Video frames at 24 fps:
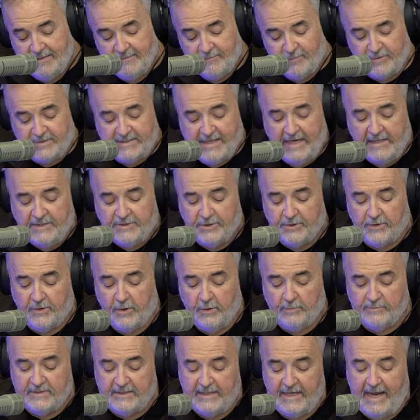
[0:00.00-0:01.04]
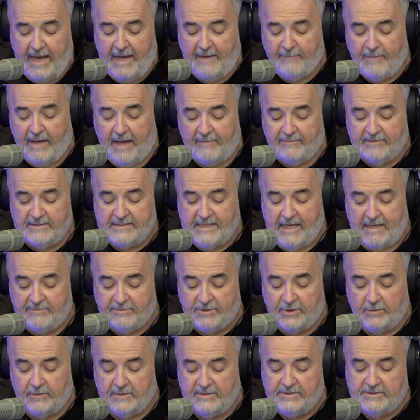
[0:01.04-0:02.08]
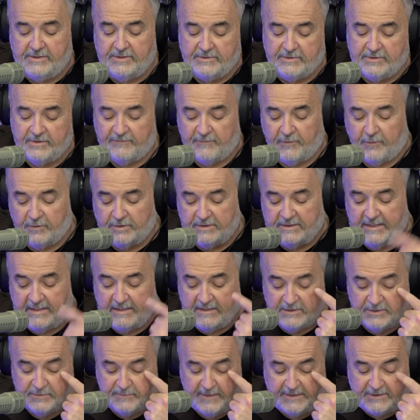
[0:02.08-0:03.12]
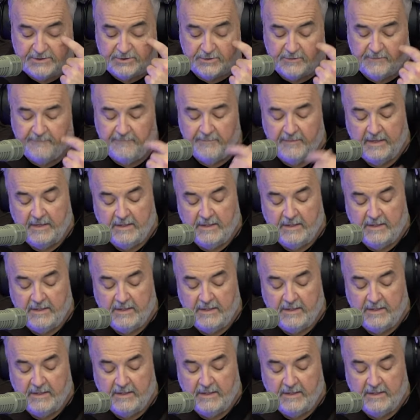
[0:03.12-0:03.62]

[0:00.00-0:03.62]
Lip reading: Protect your home today. Bob and Tom Show listeners, of course, get a special